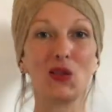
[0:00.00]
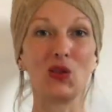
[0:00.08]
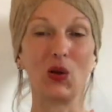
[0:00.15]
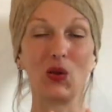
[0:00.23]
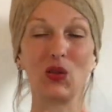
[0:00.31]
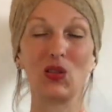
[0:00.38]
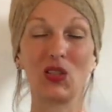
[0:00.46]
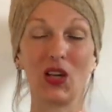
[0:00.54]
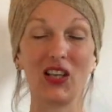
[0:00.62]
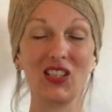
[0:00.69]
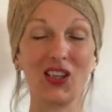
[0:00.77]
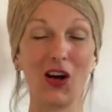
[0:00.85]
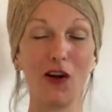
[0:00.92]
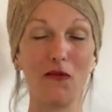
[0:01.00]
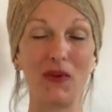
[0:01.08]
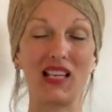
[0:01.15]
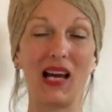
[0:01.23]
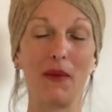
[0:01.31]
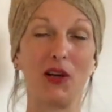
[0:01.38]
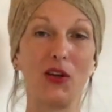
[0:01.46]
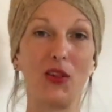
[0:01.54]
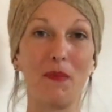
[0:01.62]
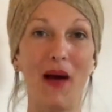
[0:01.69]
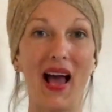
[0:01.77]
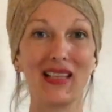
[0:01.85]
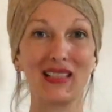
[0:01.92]
So starting off by tapping on the
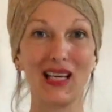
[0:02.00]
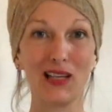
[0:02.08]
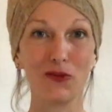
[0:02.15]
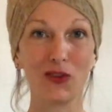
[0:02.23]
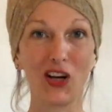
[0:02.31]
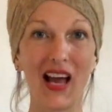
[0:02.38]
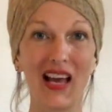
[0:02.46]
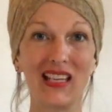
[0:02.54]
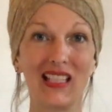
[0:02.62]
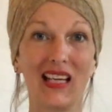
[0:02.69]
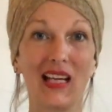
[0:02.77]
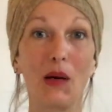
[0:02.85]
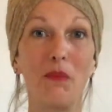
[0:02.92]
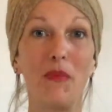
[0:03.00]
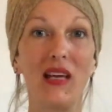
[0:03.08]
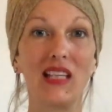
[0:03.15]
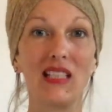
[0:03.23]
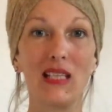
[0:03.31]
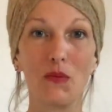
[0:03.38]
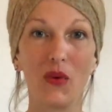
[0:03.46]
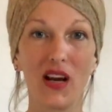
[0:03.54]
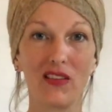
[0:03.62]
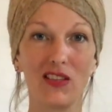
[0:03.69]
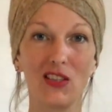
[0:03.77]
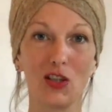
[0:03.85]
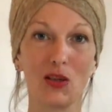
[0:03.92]
back side of your hand, taking a big deep
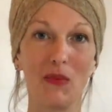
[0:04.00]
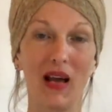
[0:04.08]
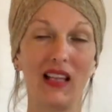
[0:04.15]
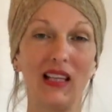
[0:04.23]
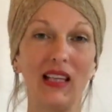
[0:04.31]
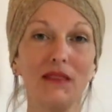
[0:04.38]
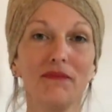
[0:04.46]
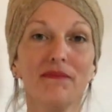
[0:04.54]
breath into your belly,